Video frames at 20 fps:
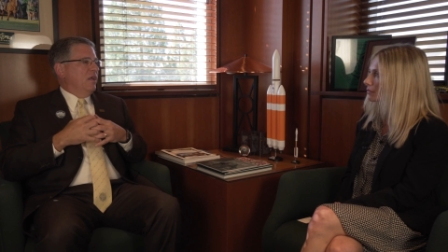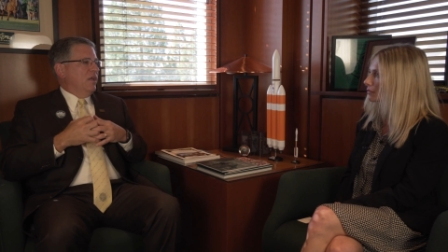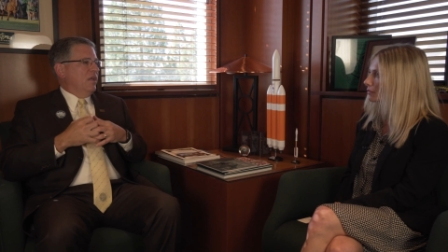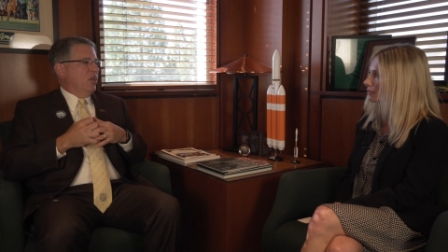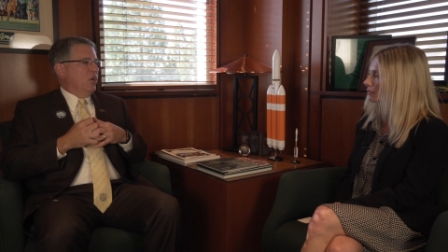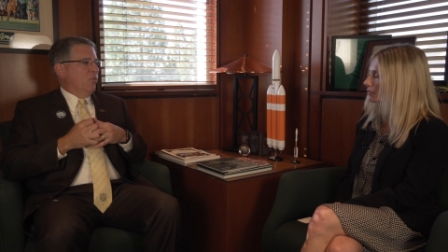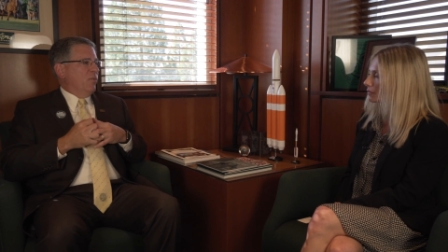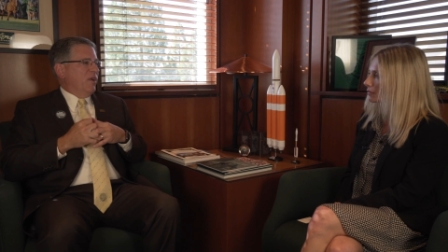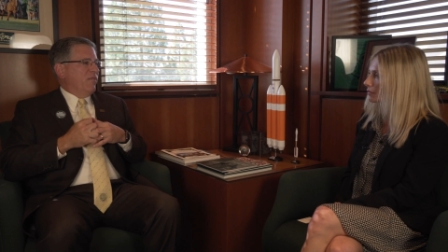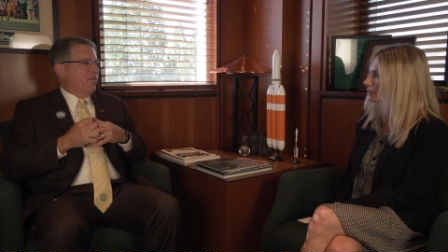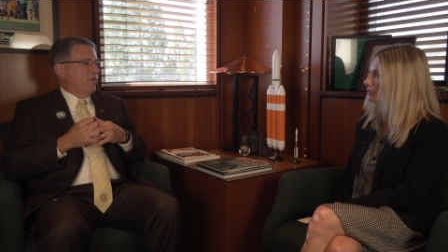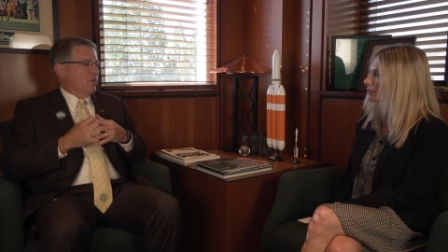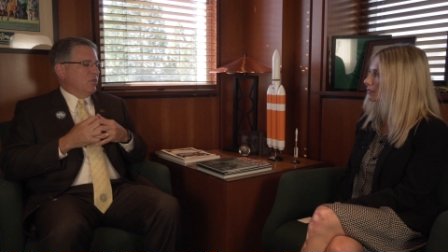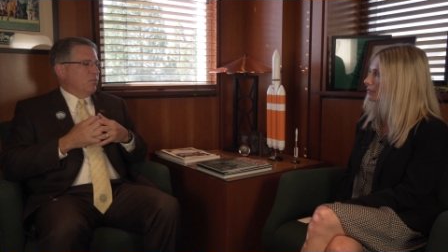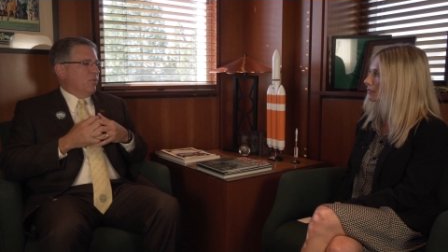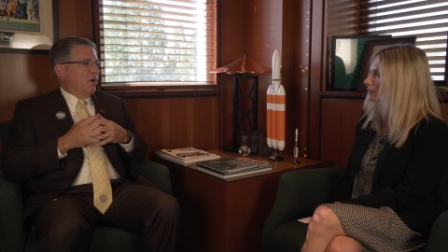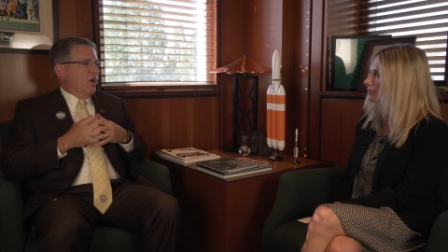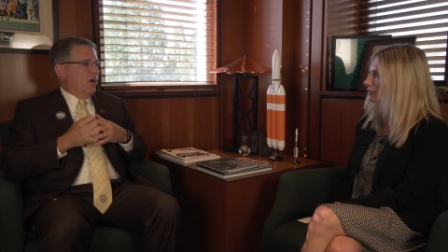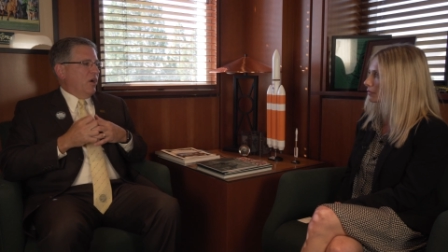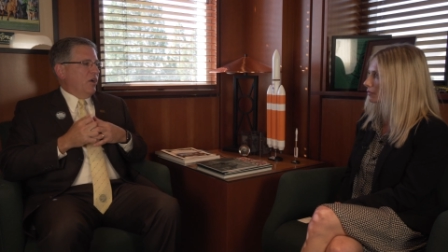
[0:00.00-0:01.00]
you know, my
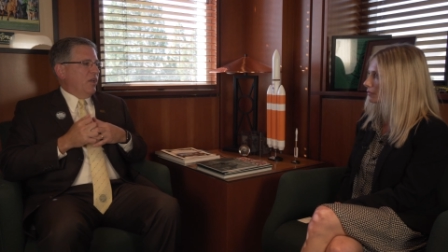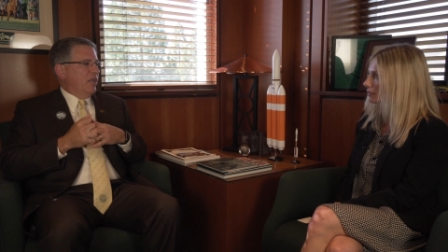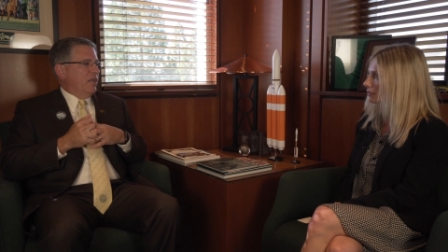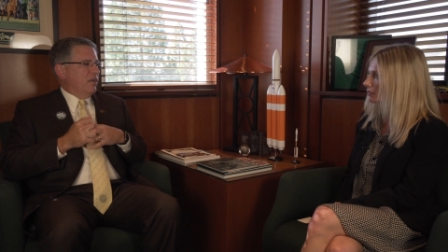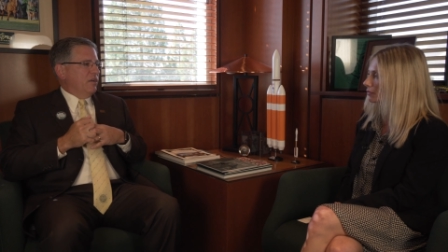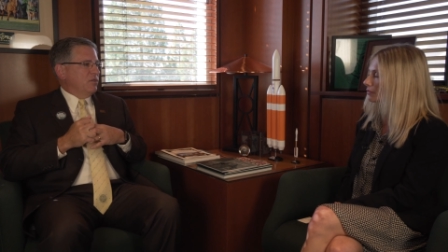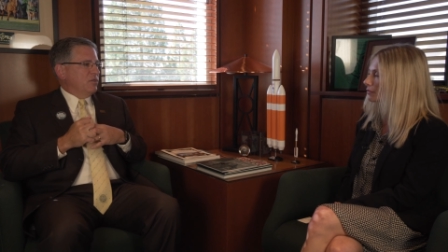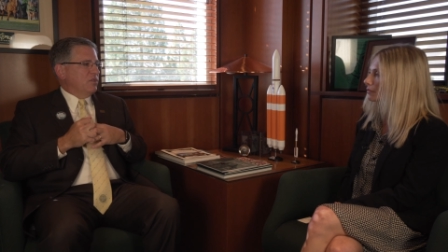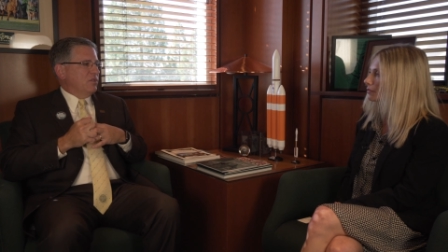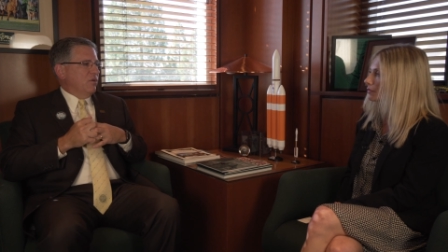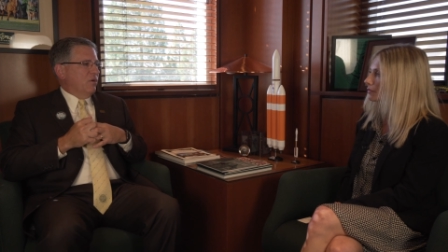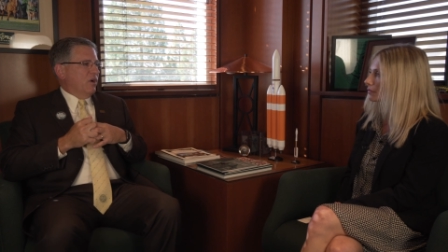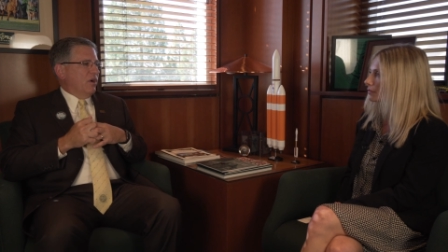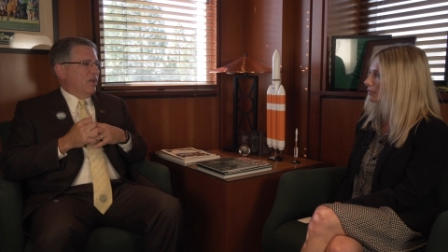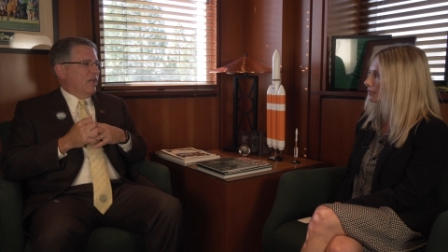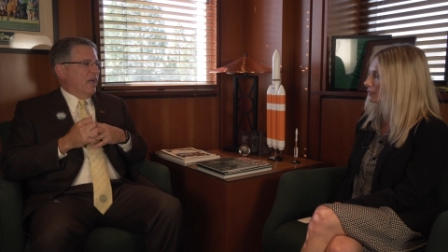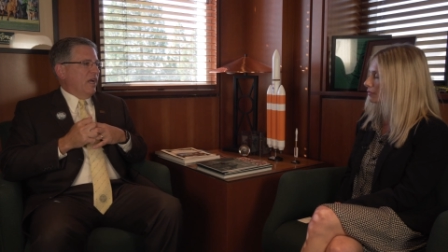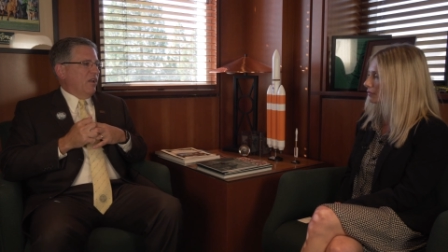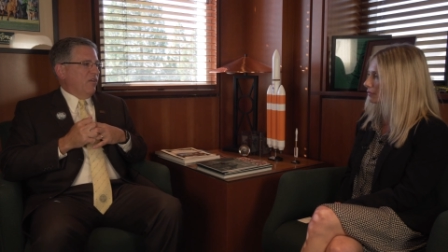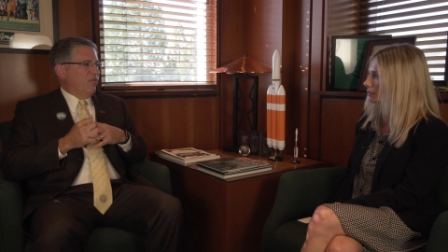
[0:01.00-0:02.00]
first priority goes to our
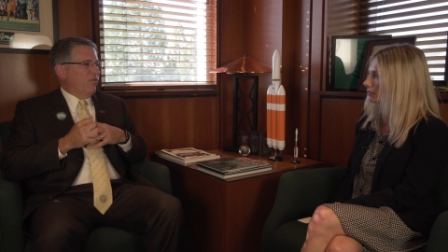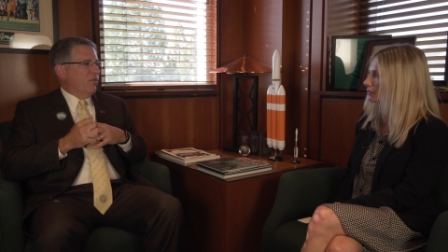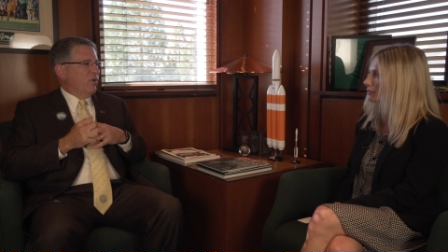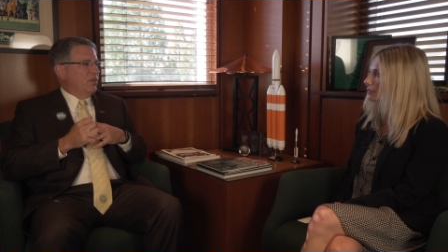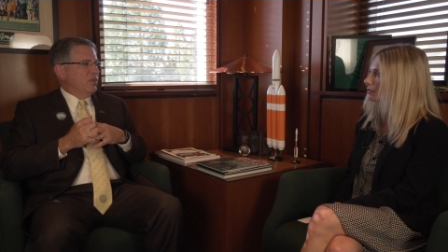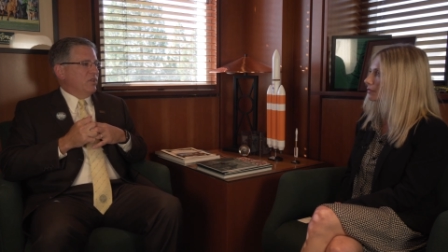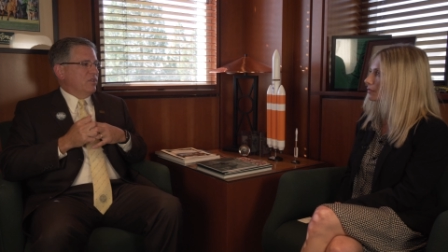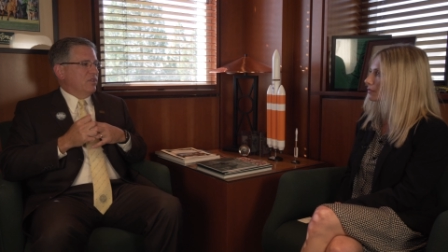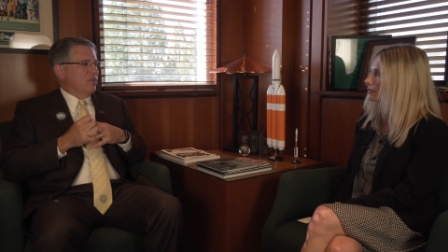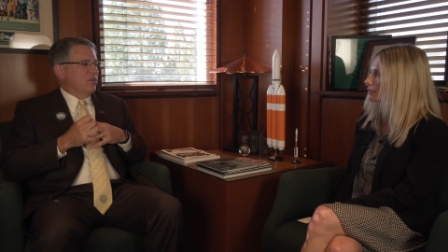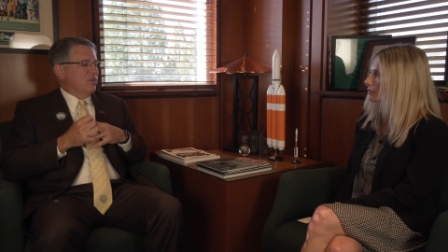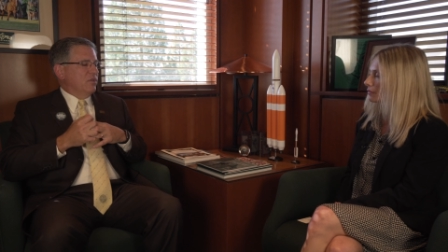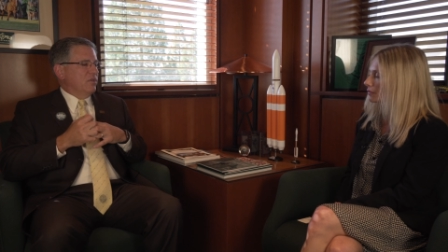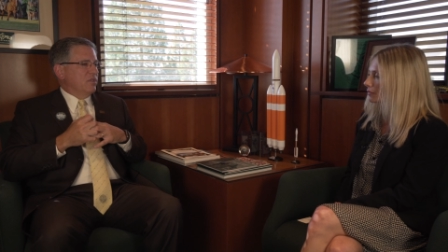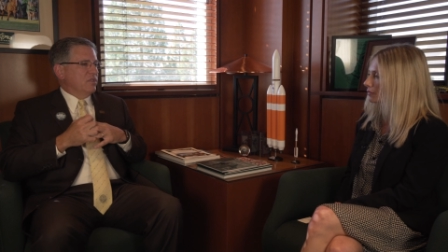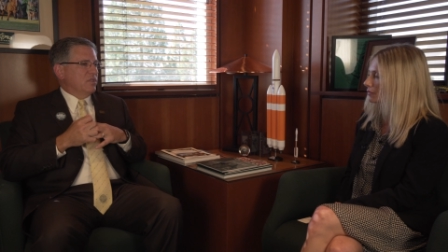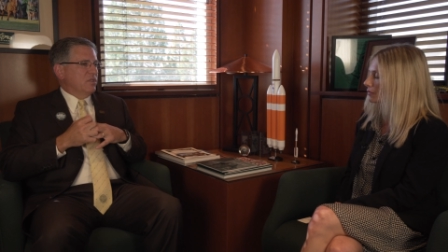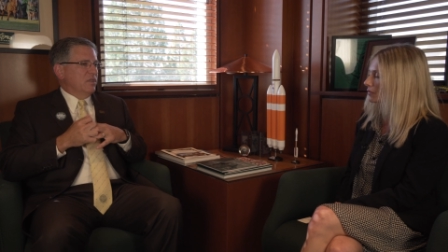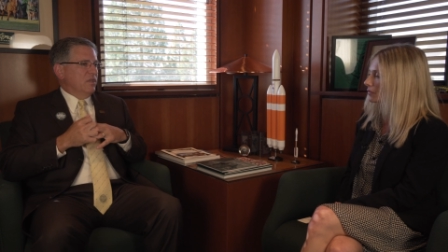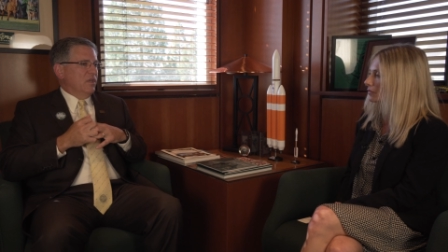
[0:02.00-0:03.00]
California
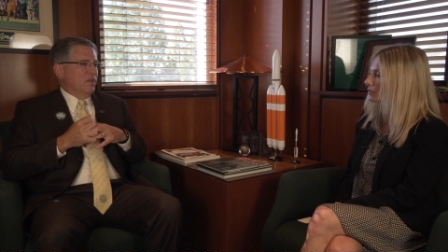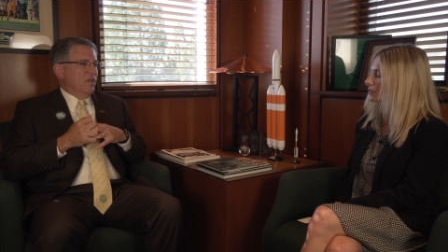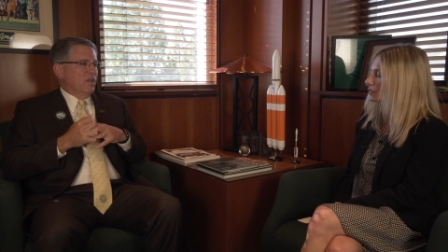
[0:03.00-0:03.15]
students.